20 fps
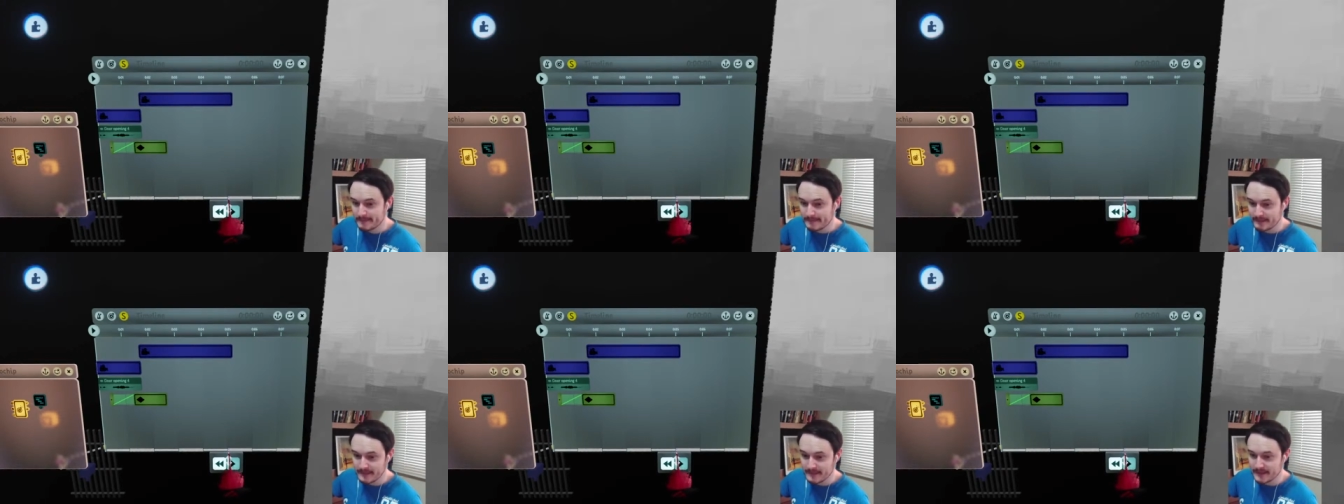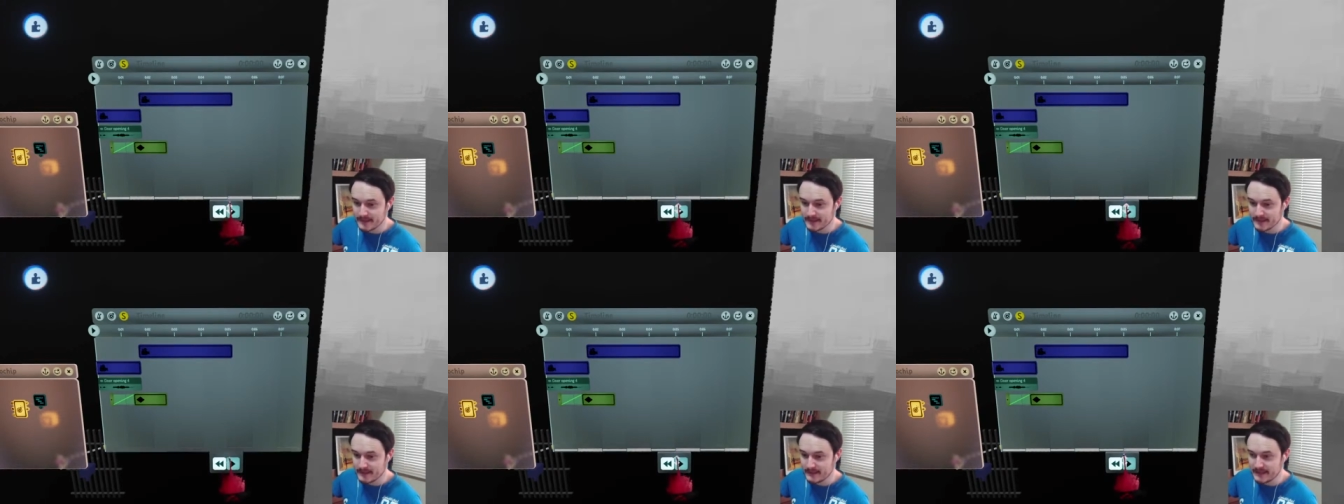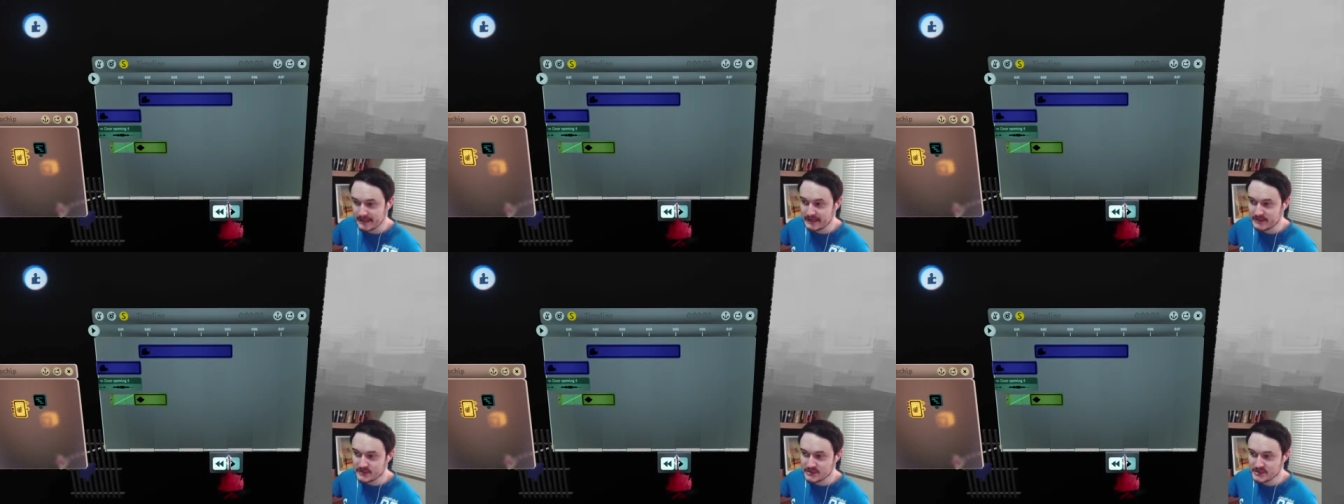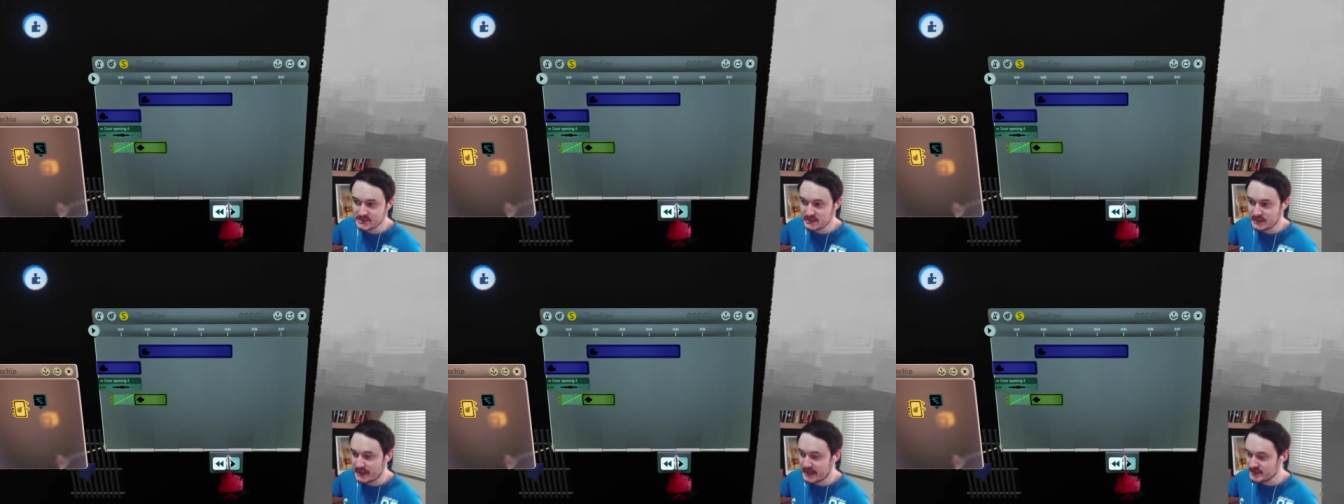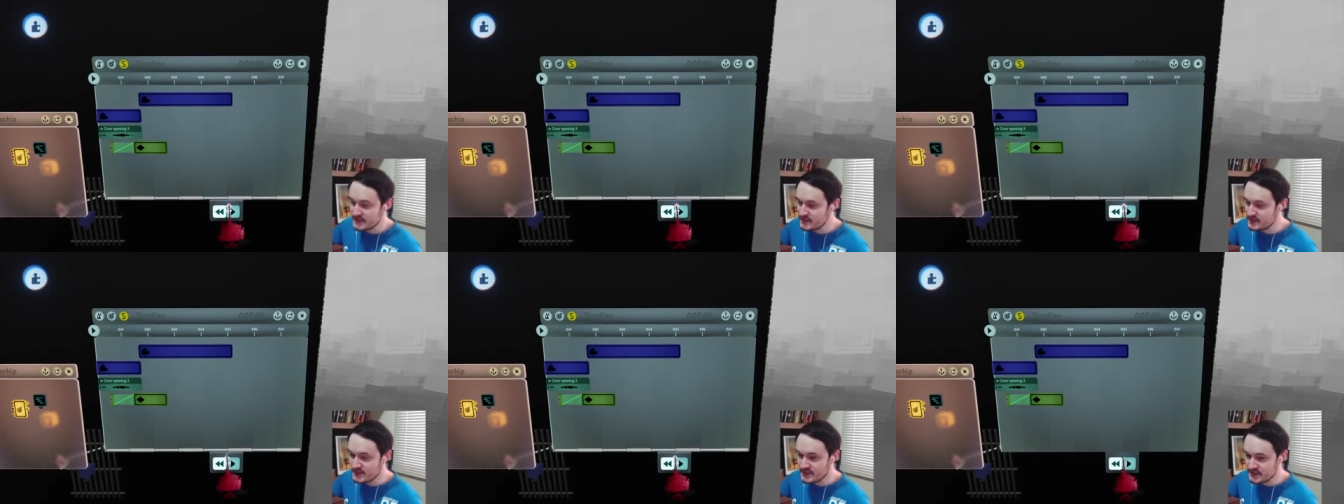Like, he just
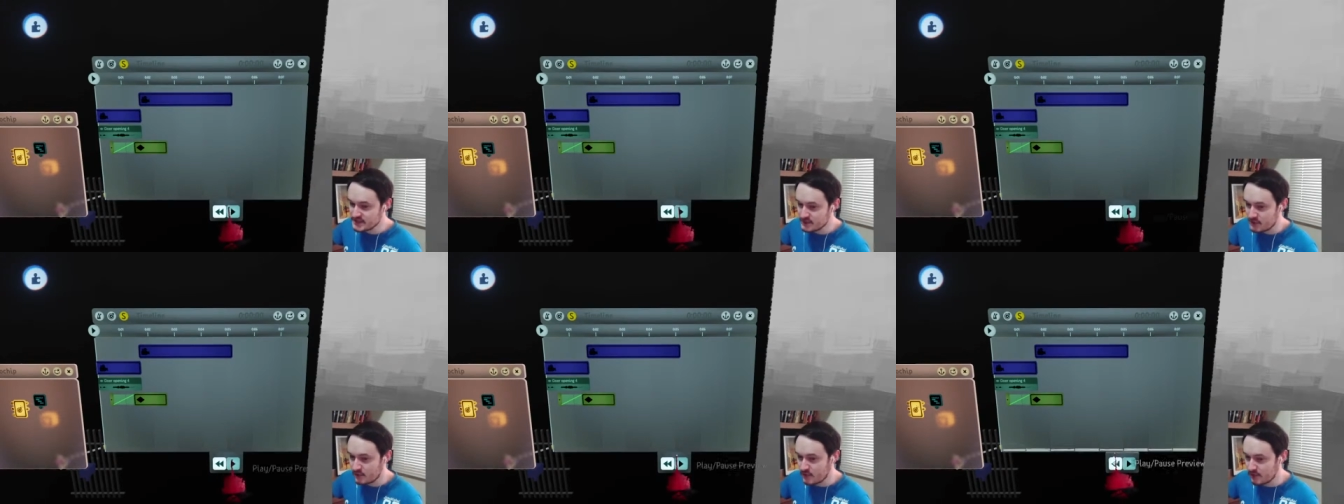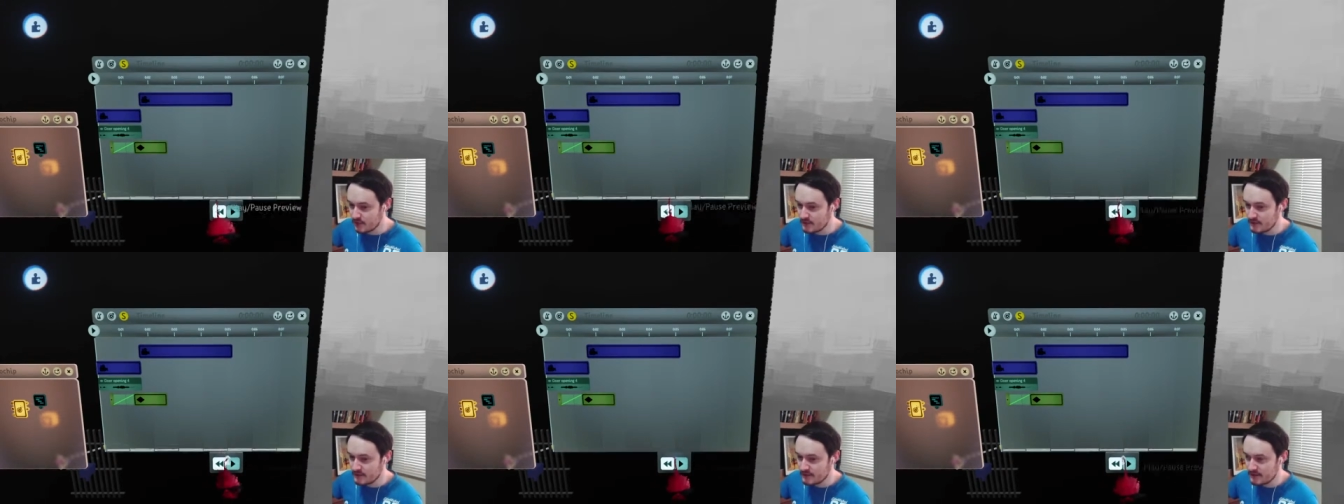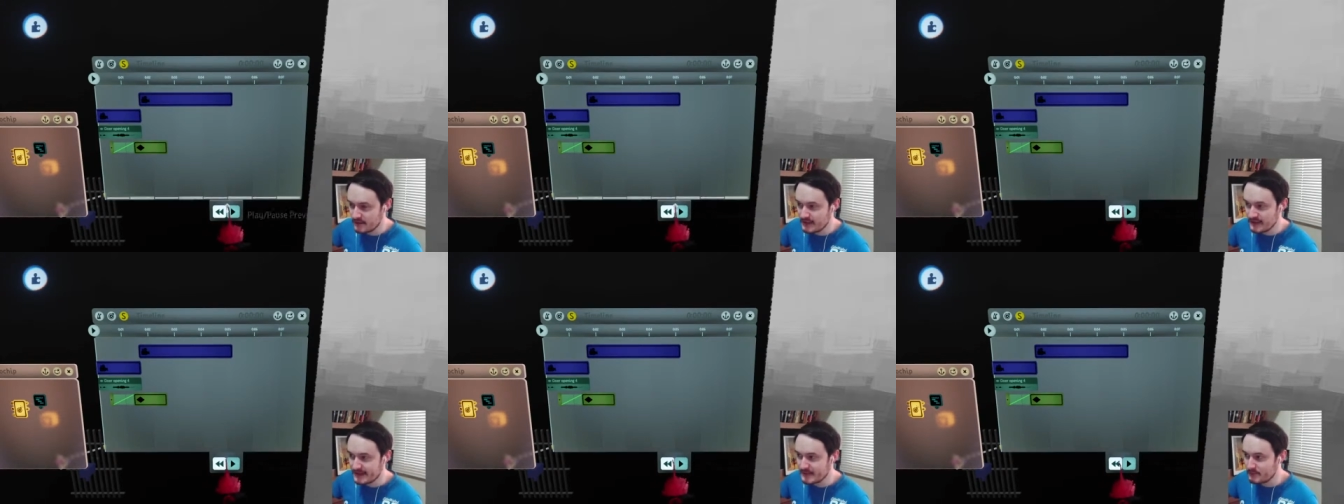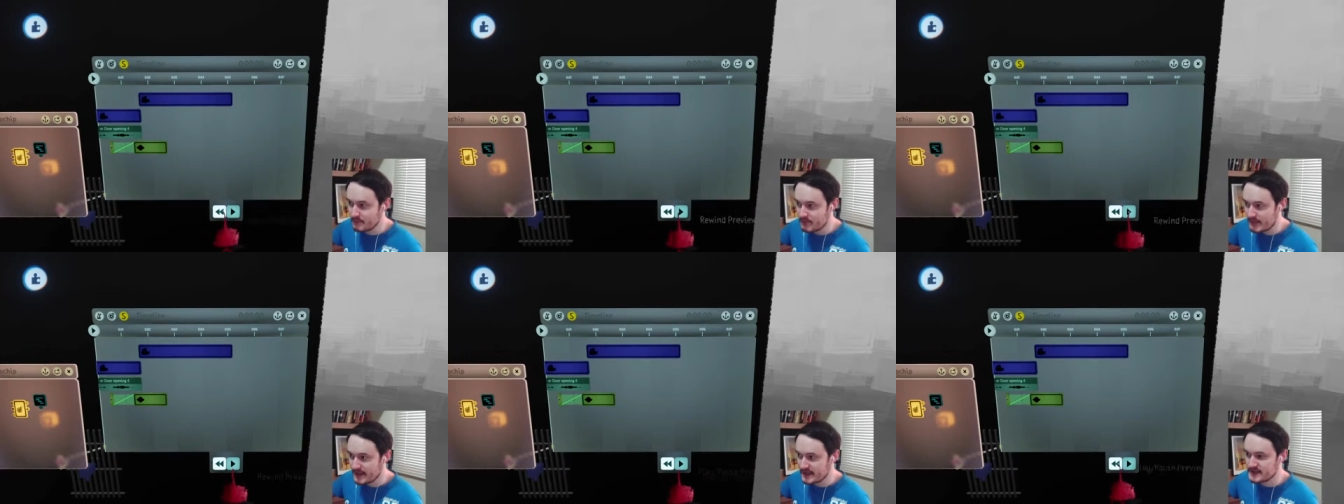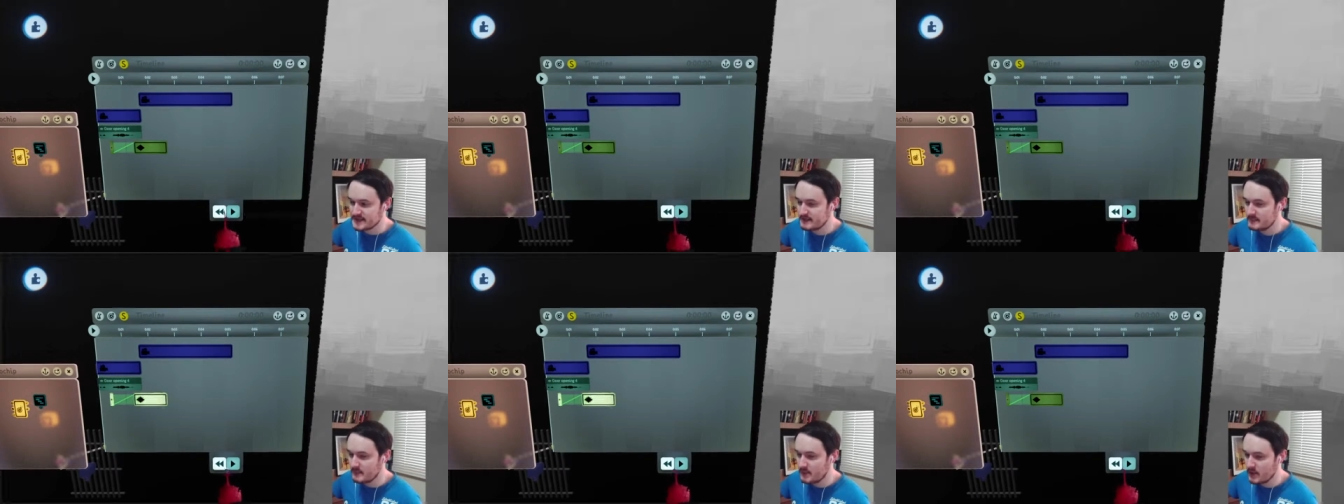slashes his sword, he can break
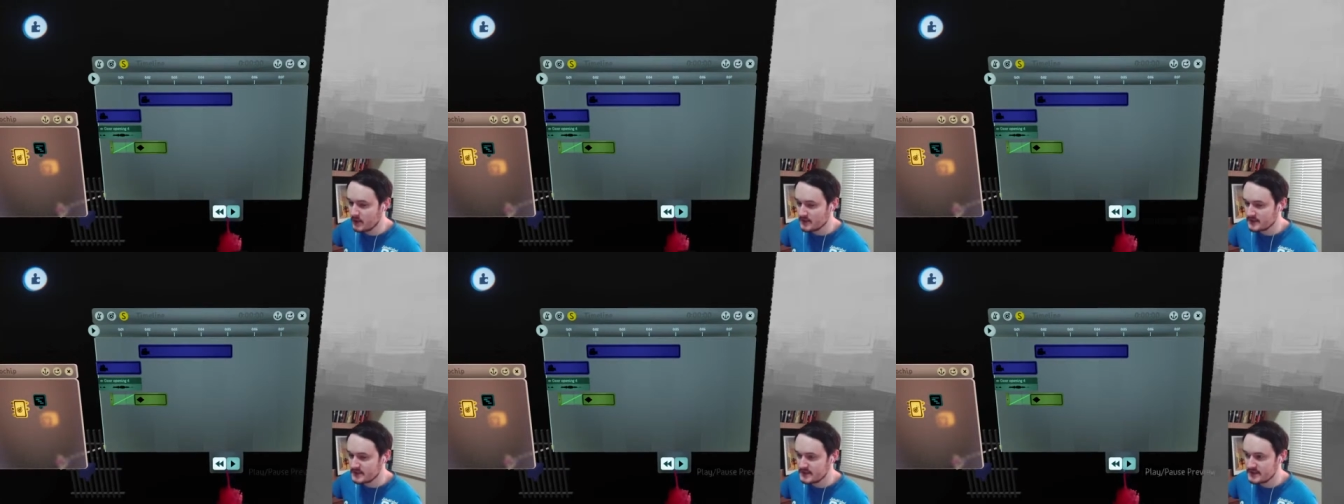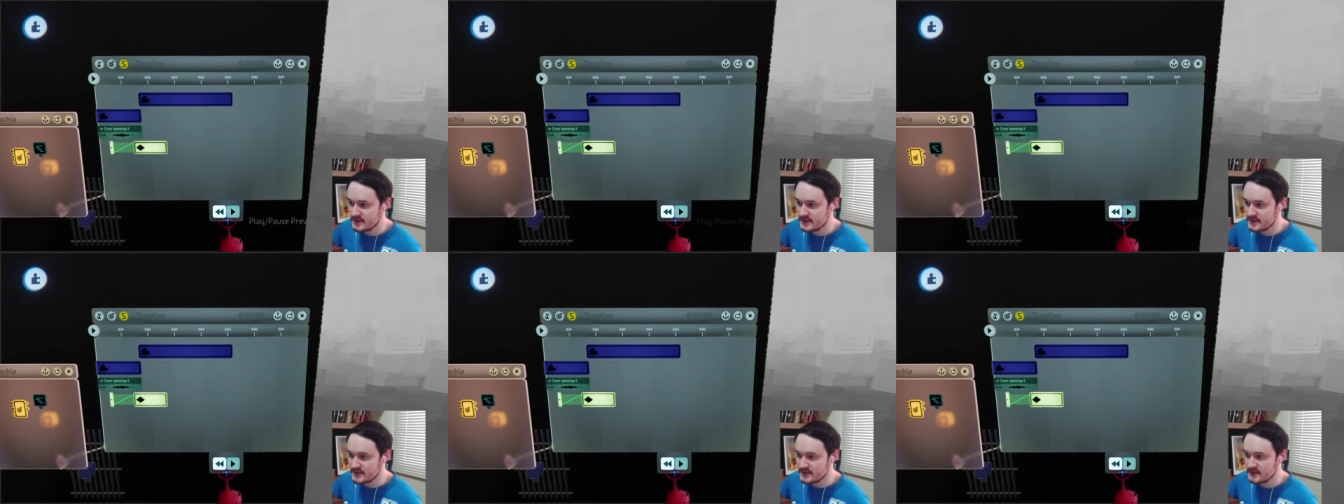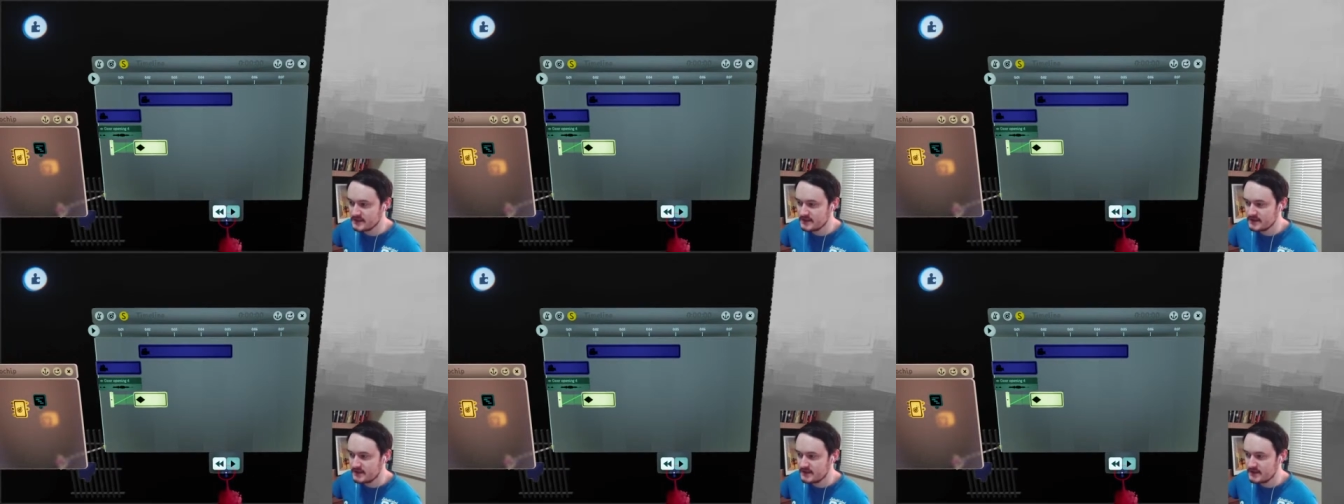some boxes,